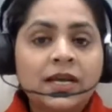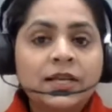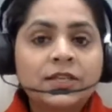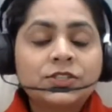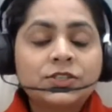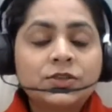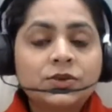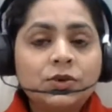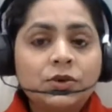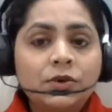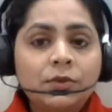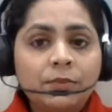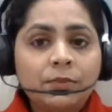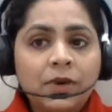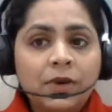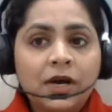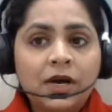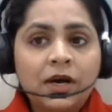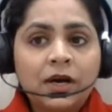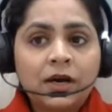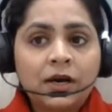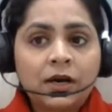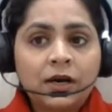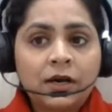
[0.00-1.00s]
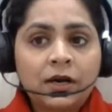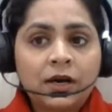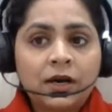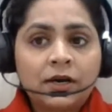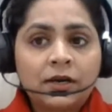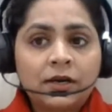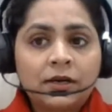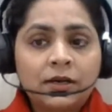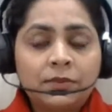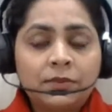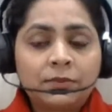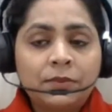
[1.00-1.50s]
So
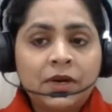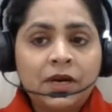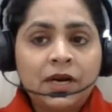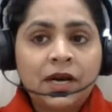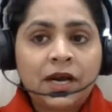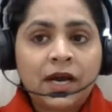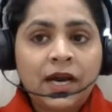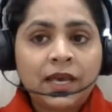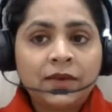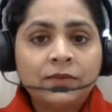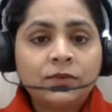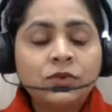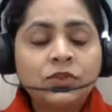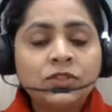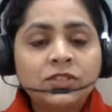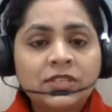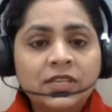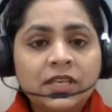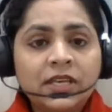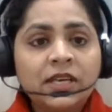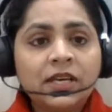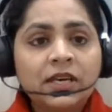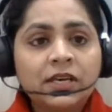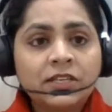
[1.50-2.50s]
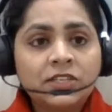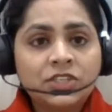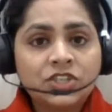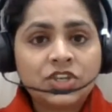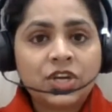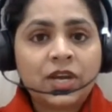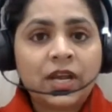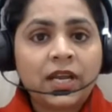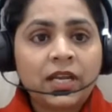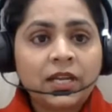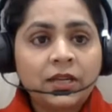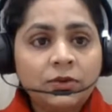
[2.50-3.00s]
I would say a
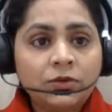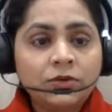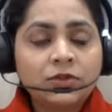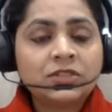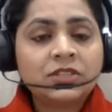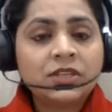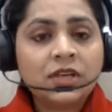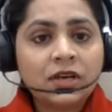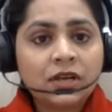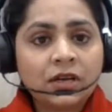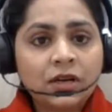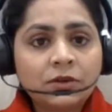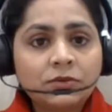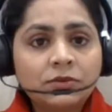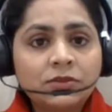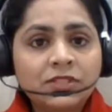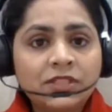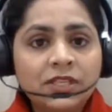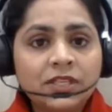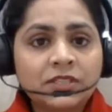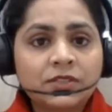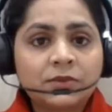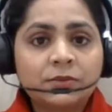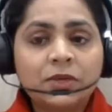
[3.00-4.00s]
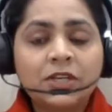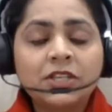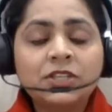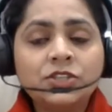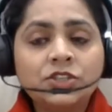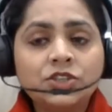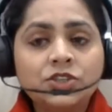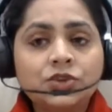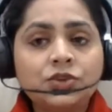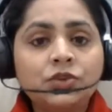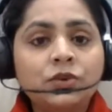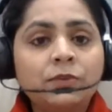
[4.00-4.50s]
child who is around 6
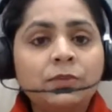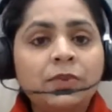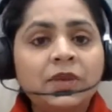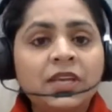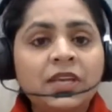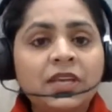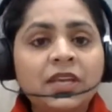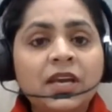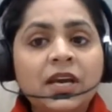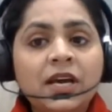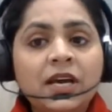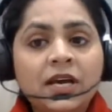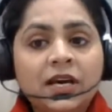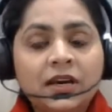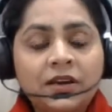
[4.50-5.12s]
months should be